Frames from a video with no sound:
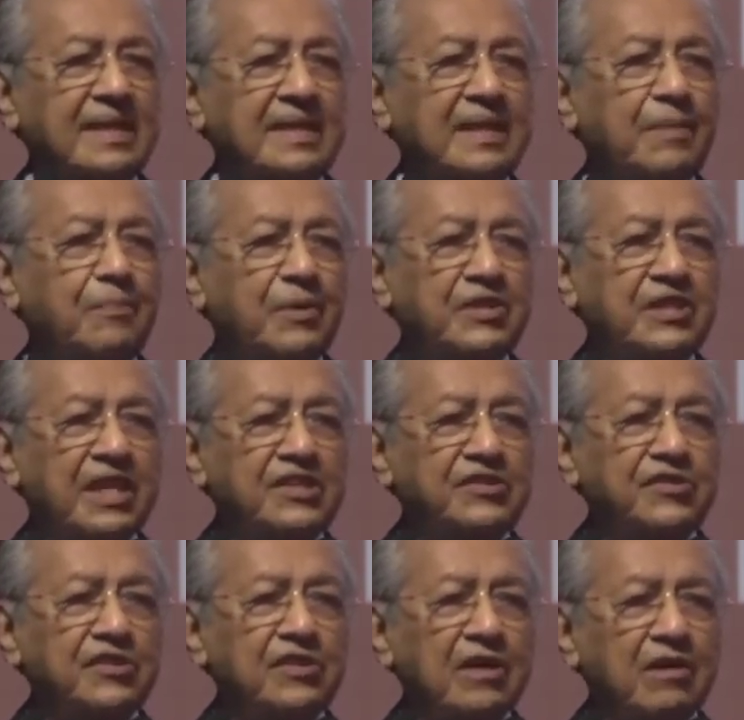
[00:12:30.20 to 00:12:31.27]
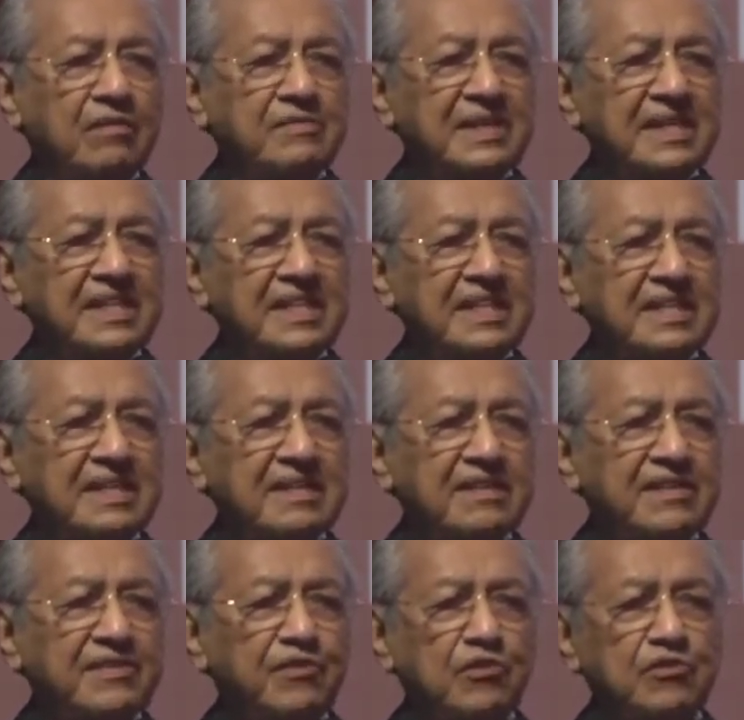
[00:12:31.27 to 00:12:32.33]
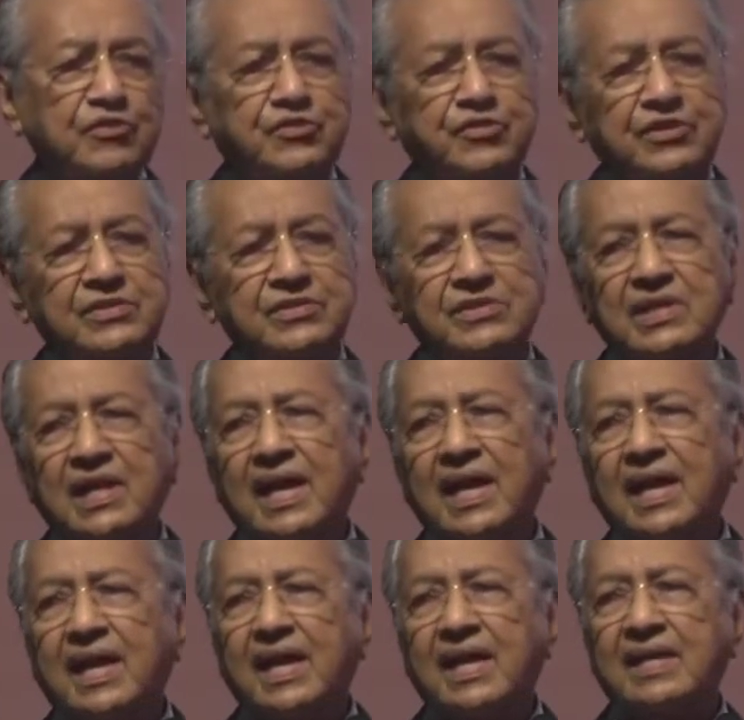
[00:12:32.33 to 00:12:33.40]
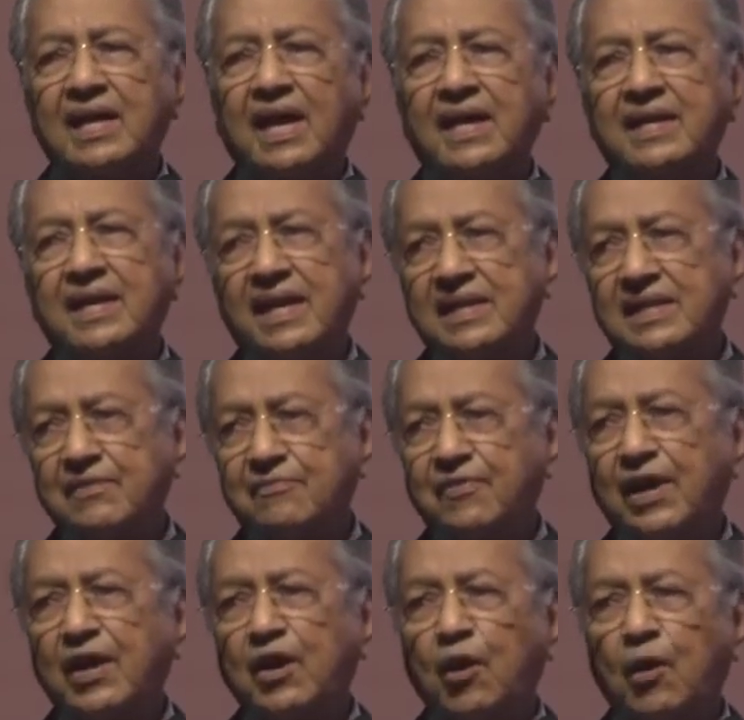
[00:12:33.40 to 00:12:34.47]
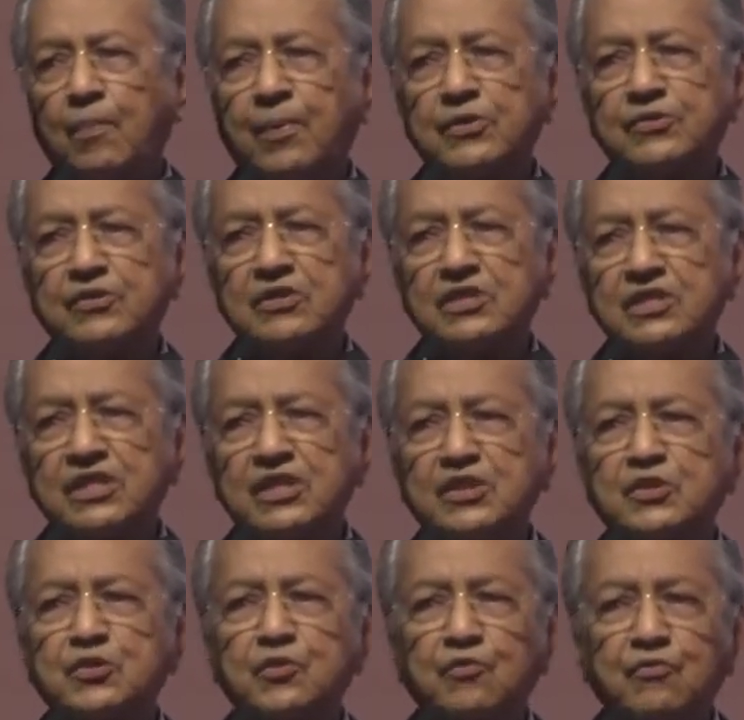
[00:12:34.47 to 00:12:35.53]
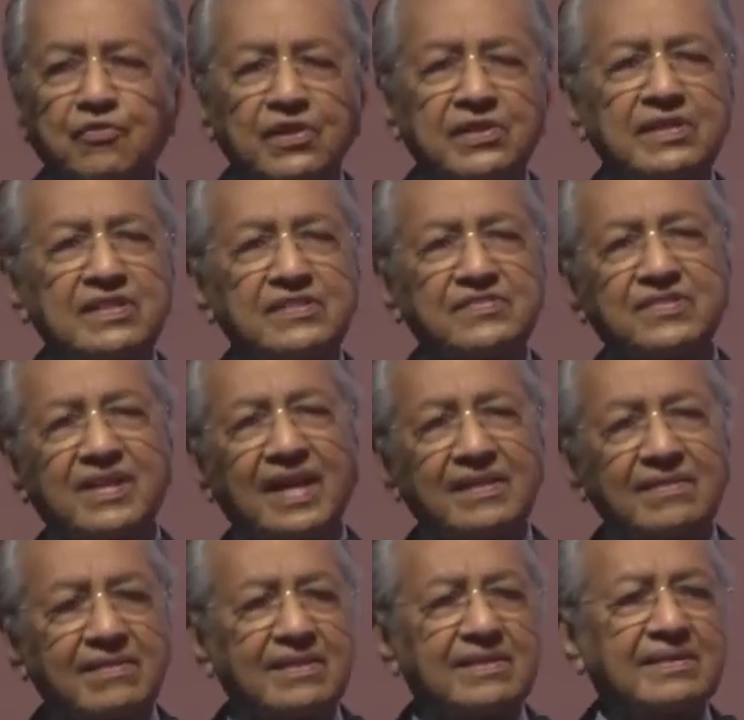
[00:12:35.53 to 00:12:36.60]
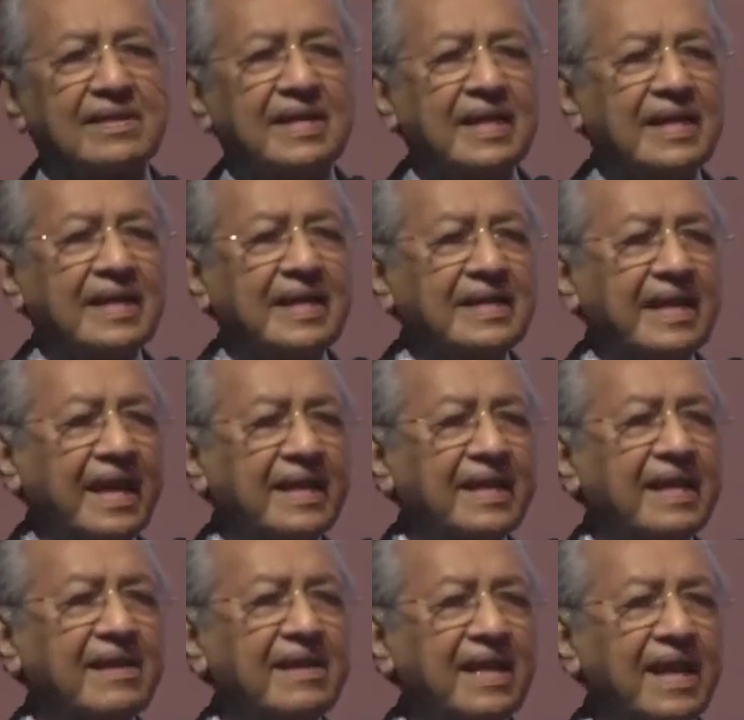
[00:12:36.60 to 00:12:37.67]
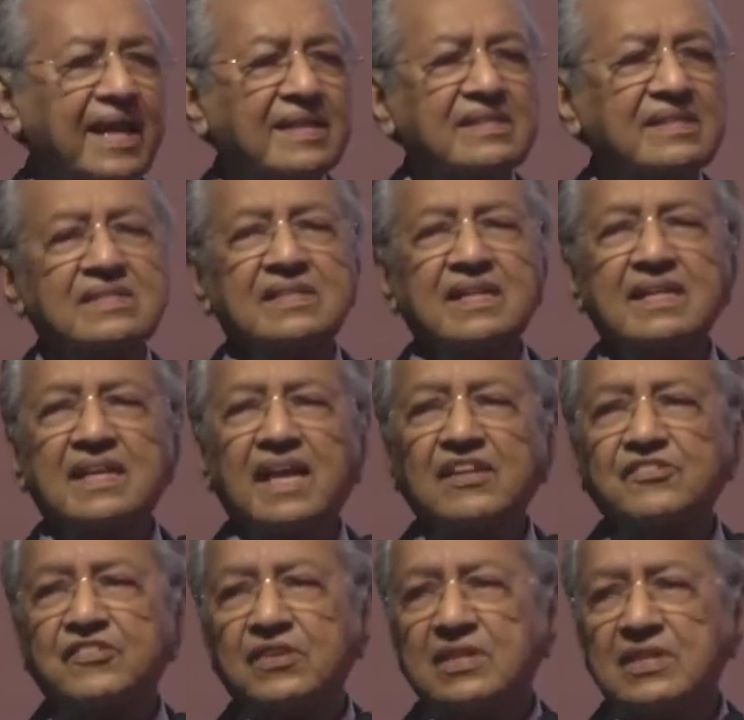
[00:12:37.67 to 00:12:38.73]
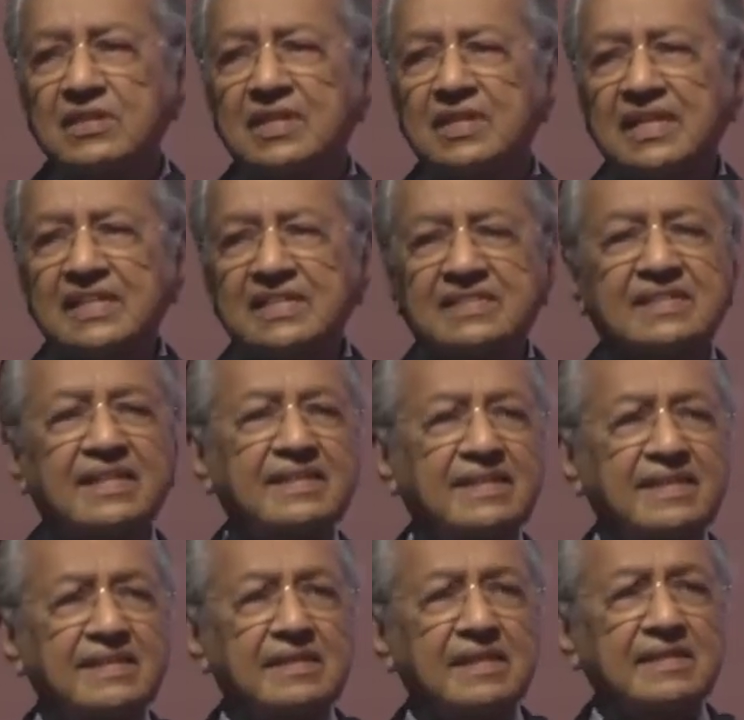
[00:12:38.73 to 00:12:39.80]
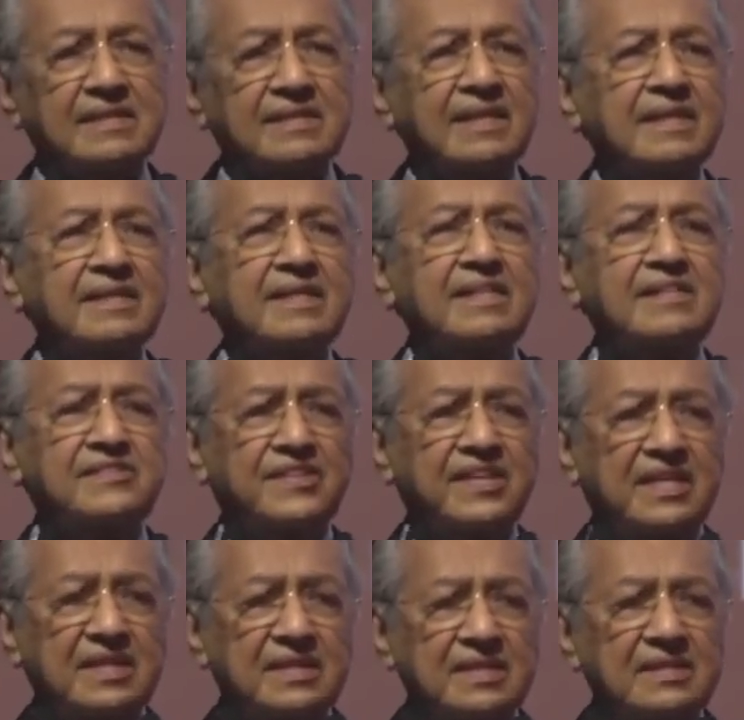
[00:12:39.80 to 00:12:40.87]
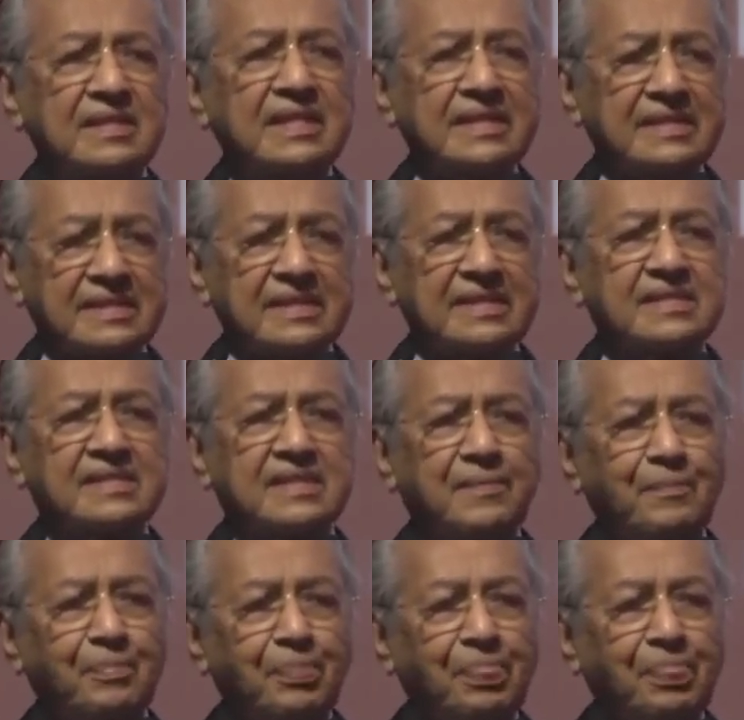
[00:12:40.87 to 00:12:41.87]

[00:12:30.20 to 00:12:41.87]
the potential of digital revolutions and identify opportunities to further strengthen and enhance the national statistical system.